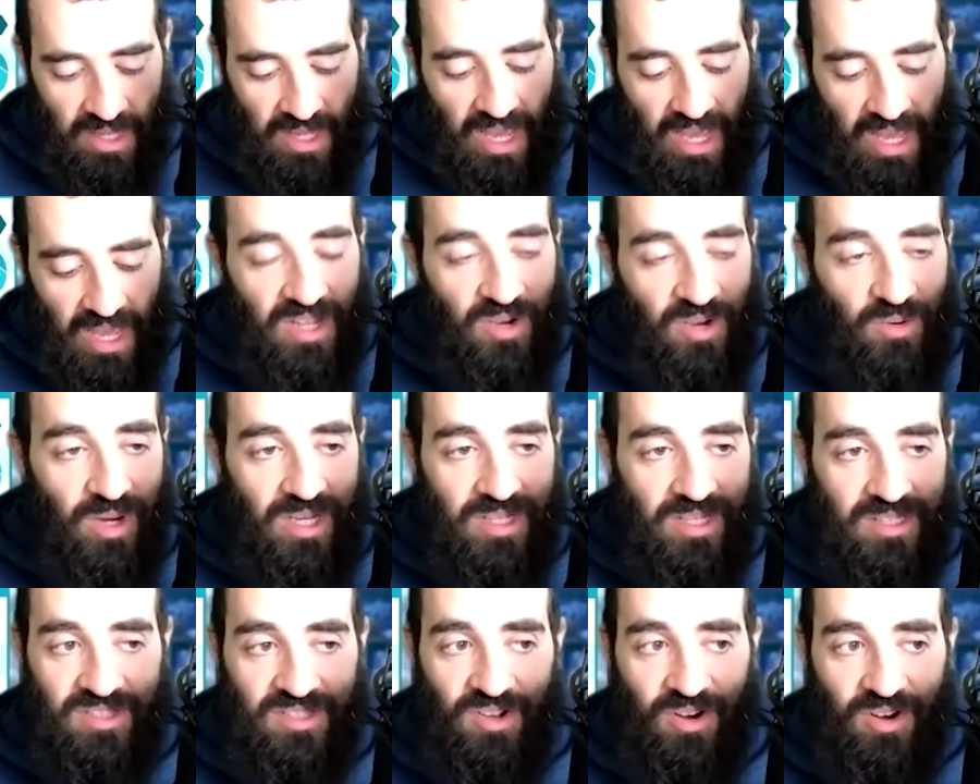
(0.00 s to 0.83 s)
Anyway,
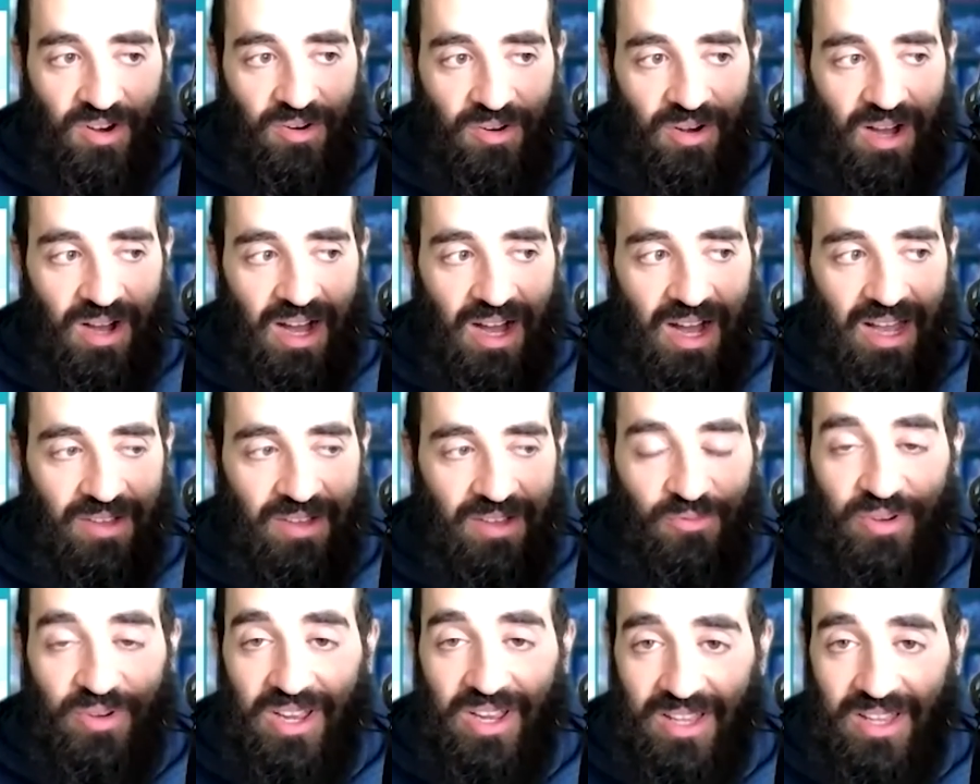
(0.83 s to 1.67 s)
so I
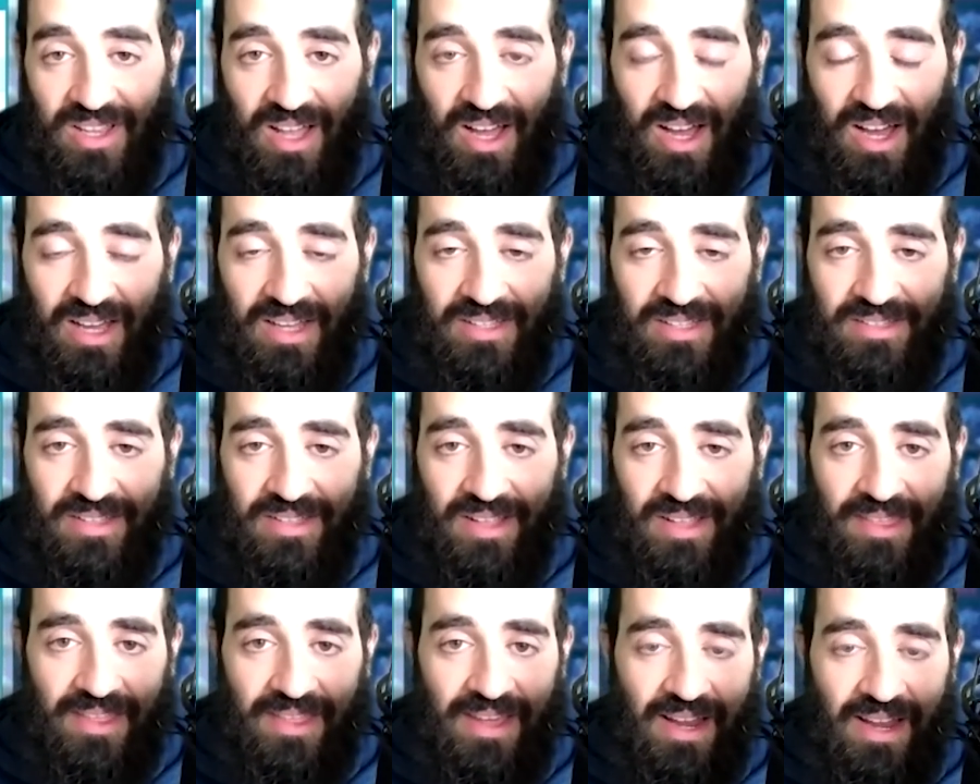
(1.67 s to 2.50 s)
realized
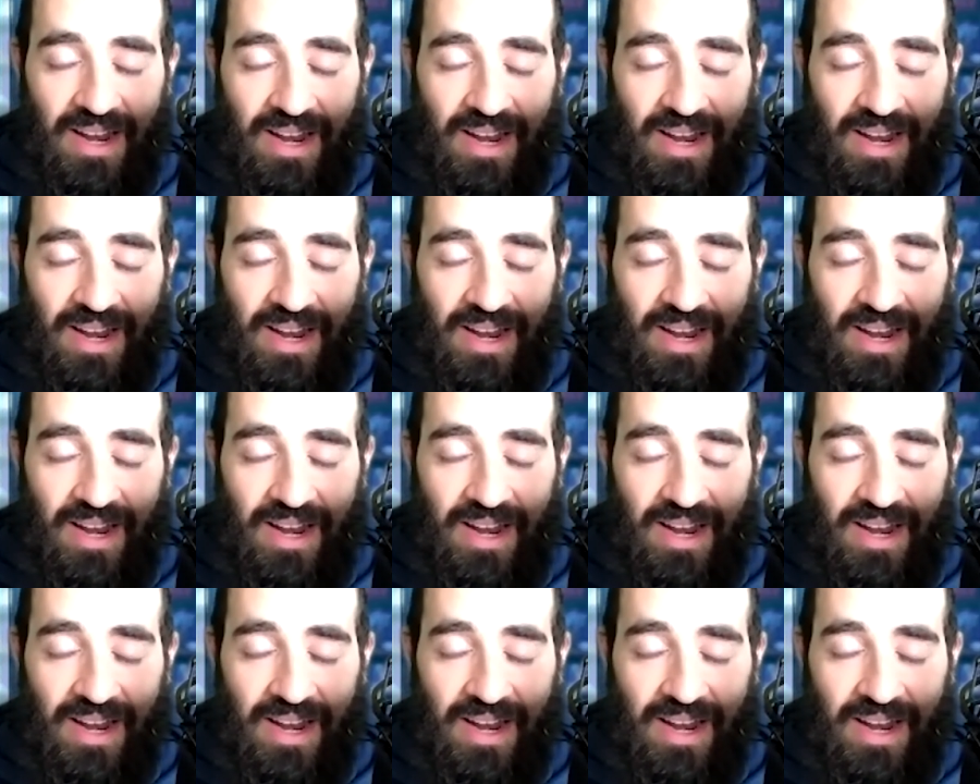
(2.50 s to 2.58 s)
that